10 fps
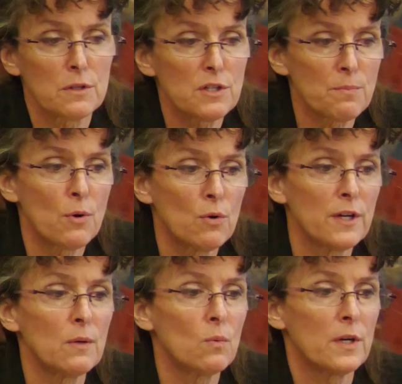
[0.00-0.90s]
So at this
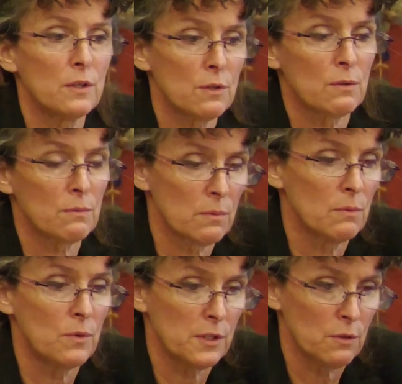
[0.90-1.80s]
point,
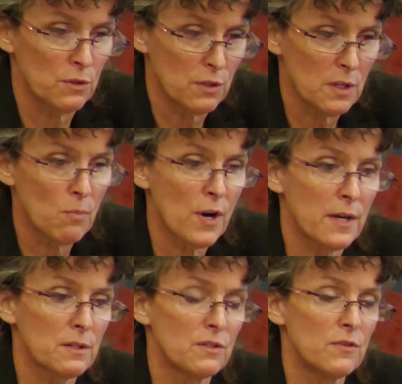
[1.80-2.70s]
when you see
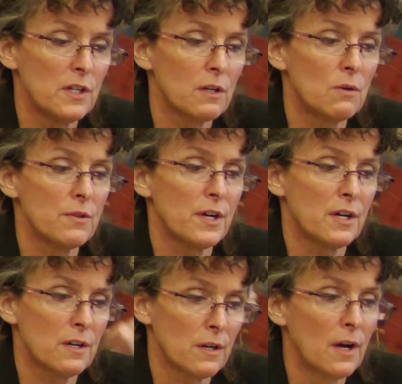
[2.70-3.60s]
Brandon's vehicle
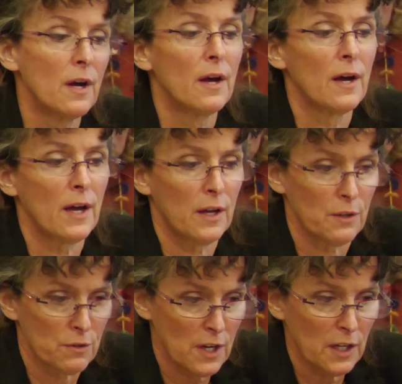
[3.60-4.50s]
there and
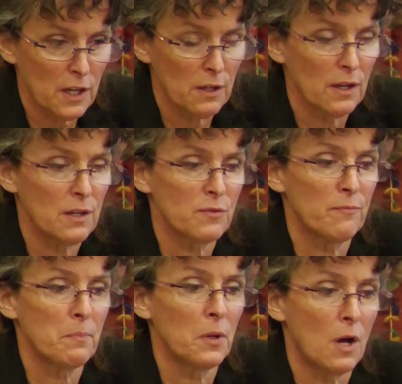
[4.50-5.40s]
you're taking his
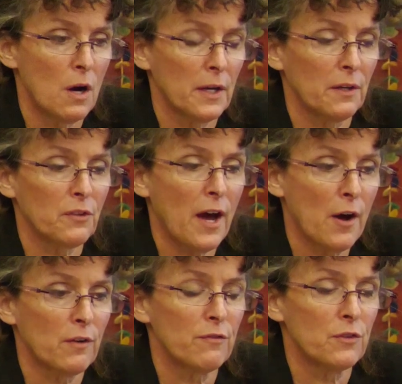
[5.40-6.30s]
belongings
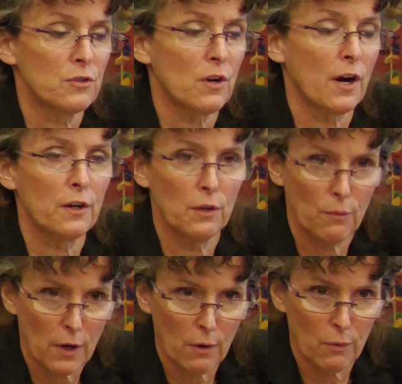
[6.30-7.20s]
out of the truck, you
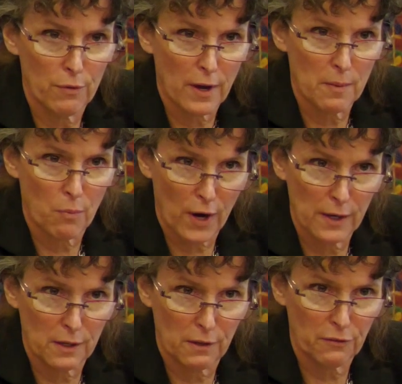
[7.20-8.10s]
know that
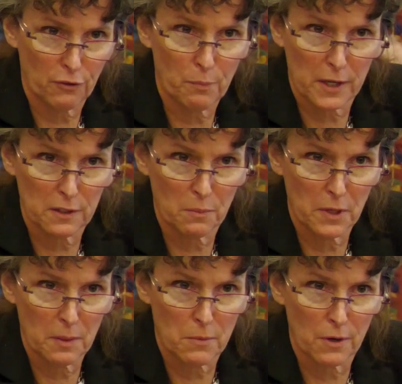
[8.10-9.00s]
Brandon is suspected of
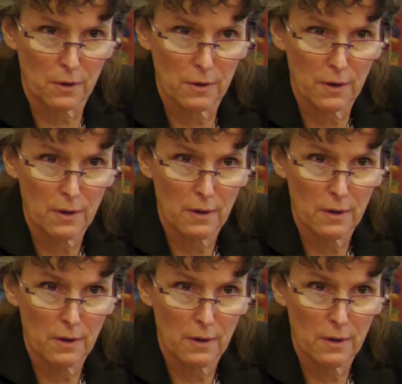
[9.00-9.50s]
being murdered.